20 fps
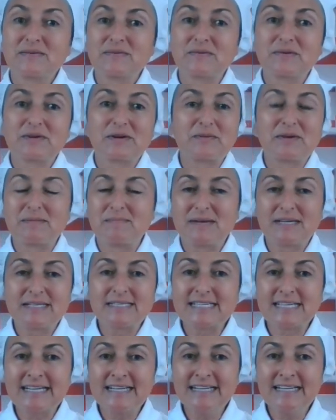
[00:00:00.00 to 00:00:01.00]
What are we
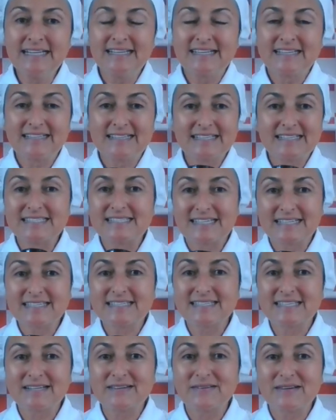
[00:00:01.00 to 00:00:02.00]
missing? The
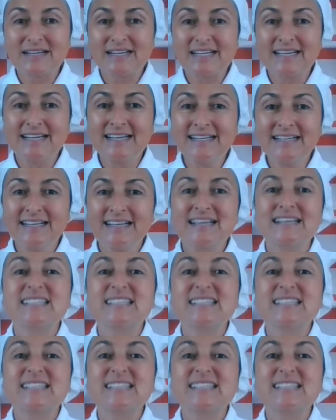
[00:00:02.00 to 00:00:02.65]
6th ingredient?